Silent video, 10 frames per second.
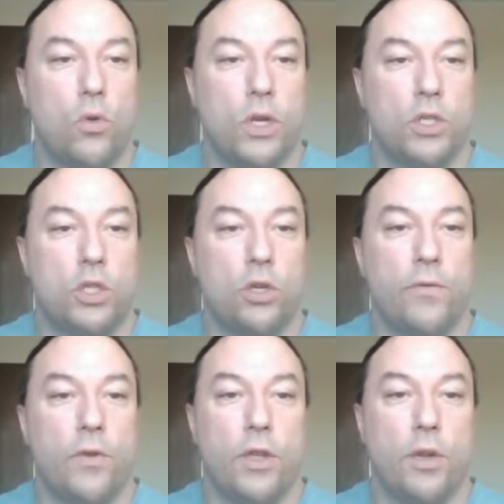question
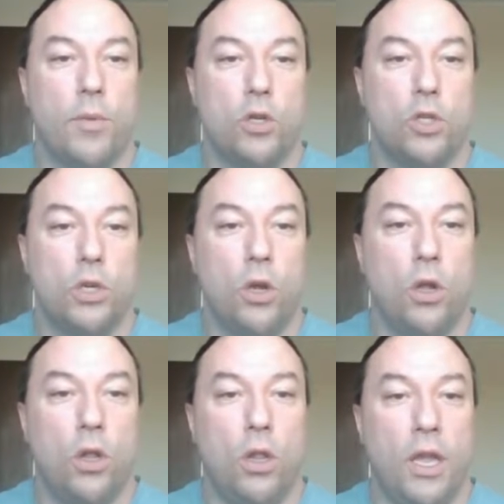for the emergent
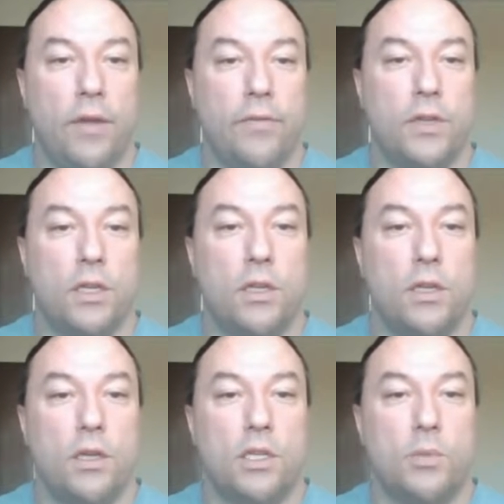alt-left,
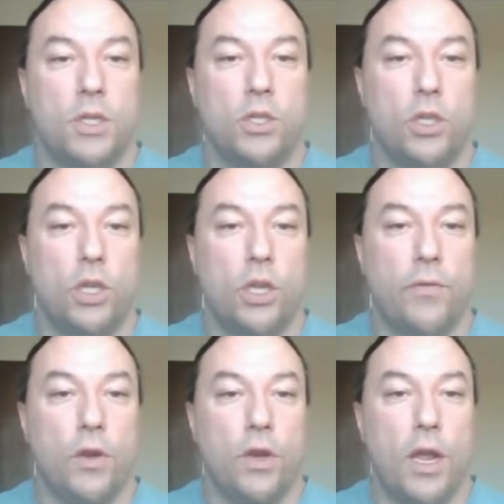especially
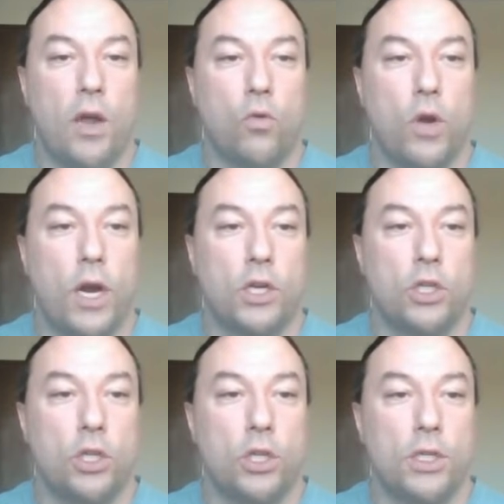given how
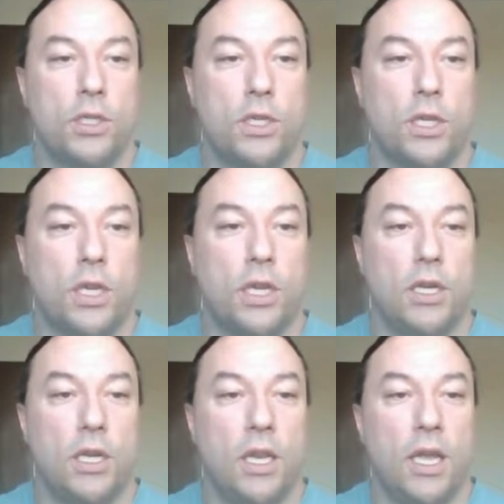rationalistic
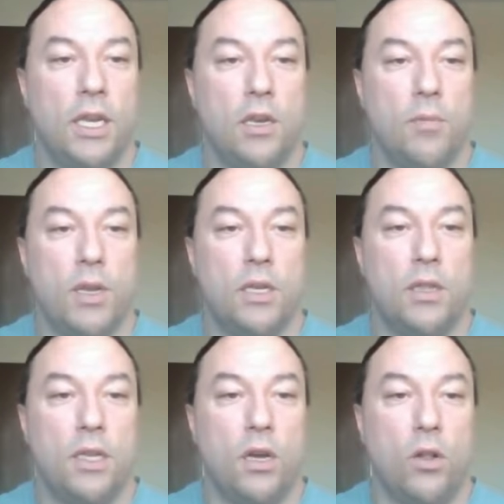and enlightenment
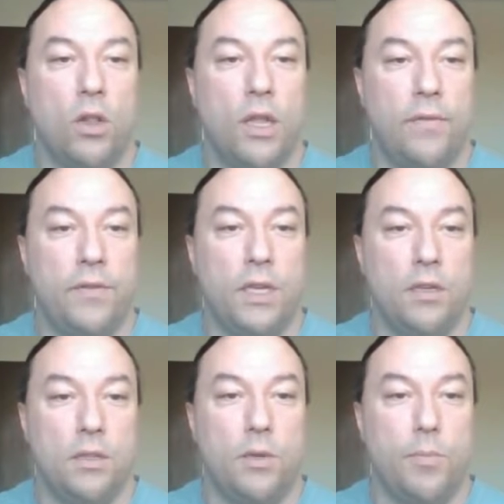the alt-left
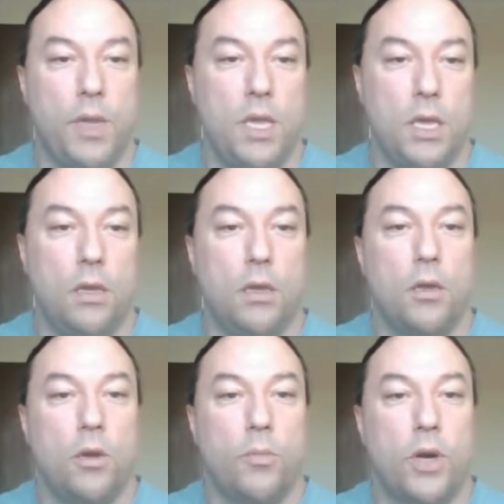tends to be.
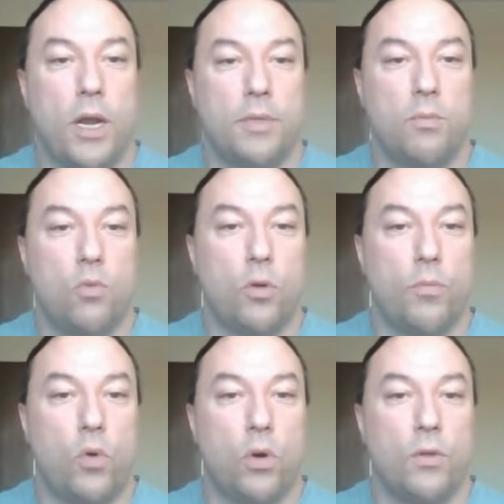Perhaps more
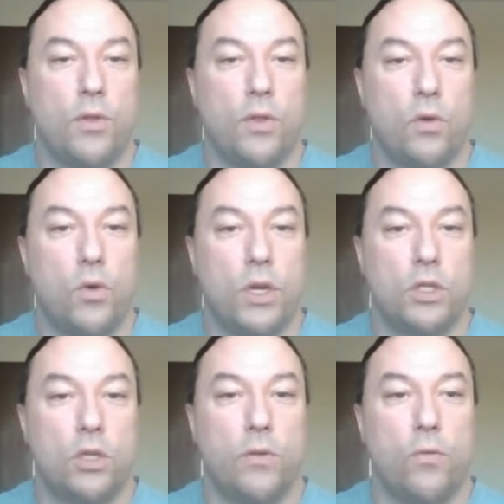important than the
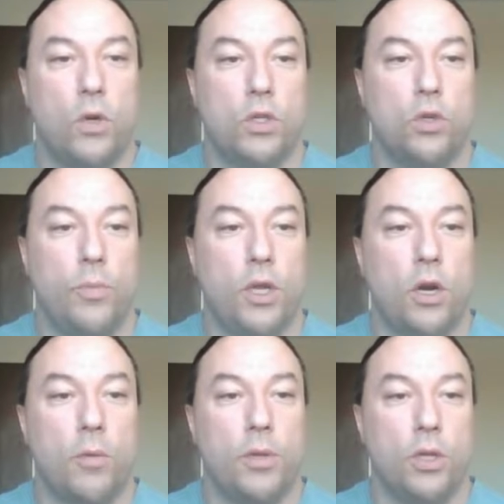question of what shall be
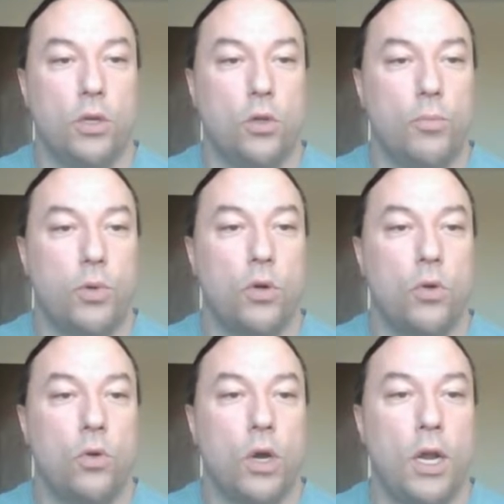our political
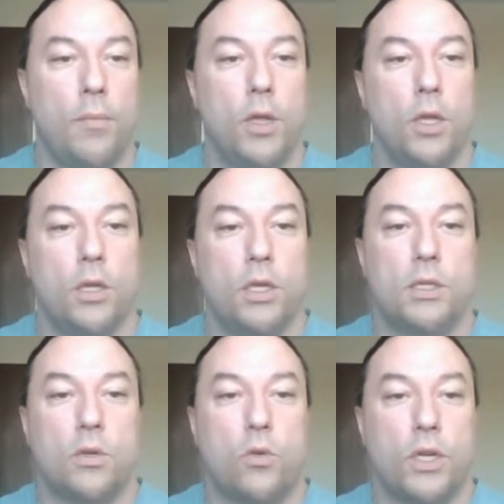program
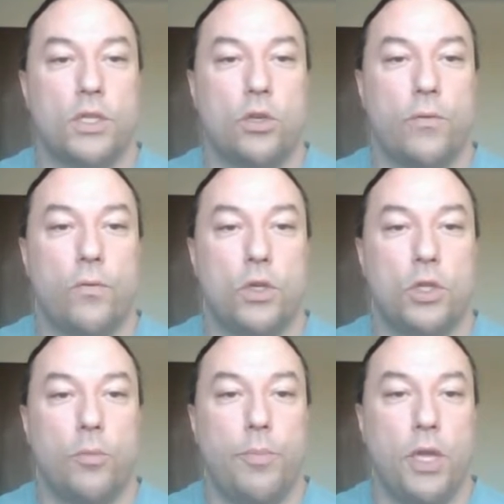is the question of what
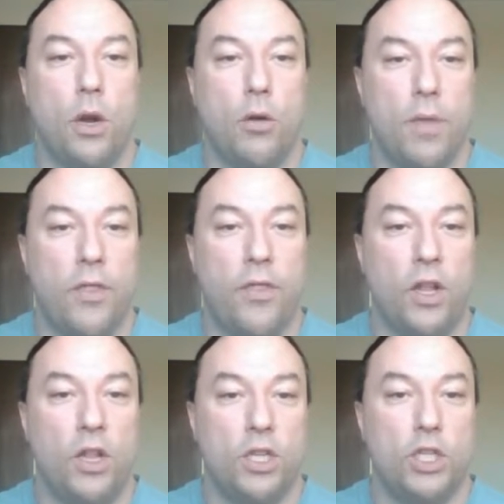shall be our
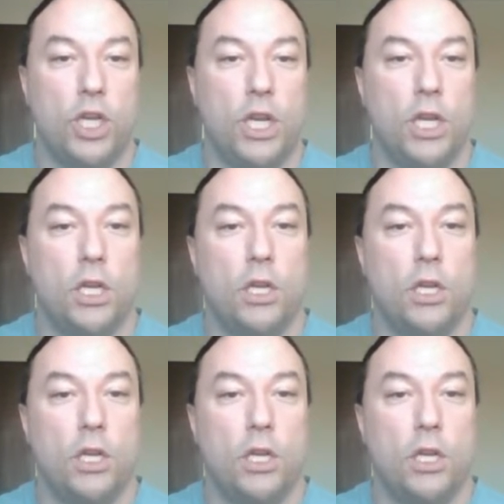mythology.